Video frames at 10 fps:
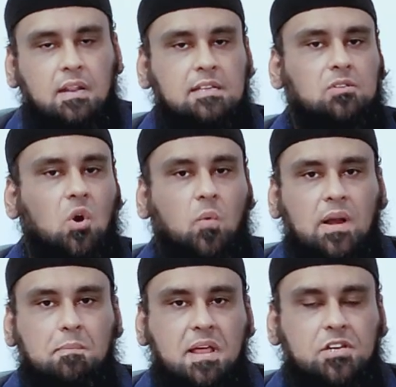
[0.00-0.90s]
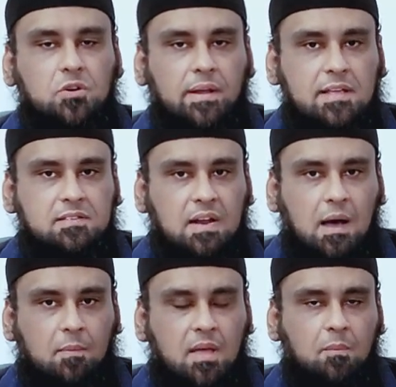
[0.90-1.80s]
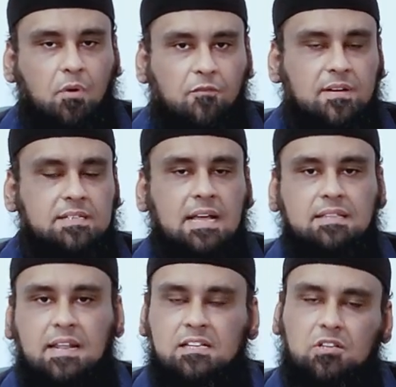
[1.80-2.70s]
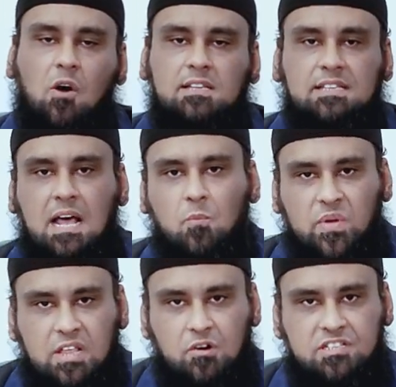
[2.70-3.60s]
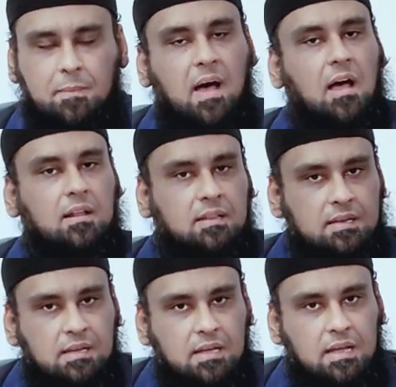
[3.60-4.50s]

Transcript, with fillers: There's no one man show in Islam. Prophet says there is no Islam without Jama'at.